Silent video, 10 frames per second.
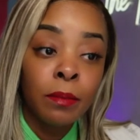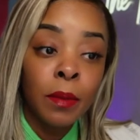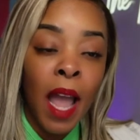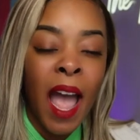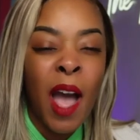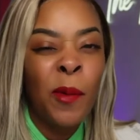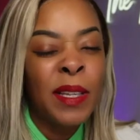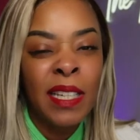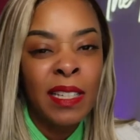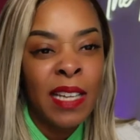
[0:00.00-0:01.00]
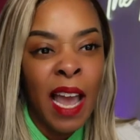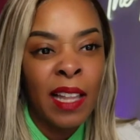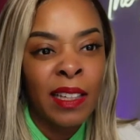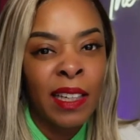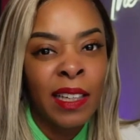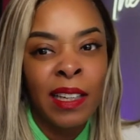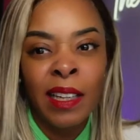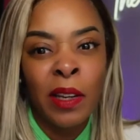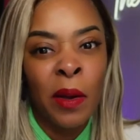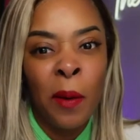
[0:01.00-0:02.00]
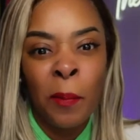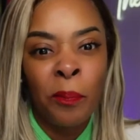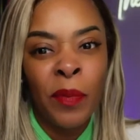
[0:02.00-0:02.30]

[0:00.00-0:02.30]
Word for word: I always say Tyler. And, you know,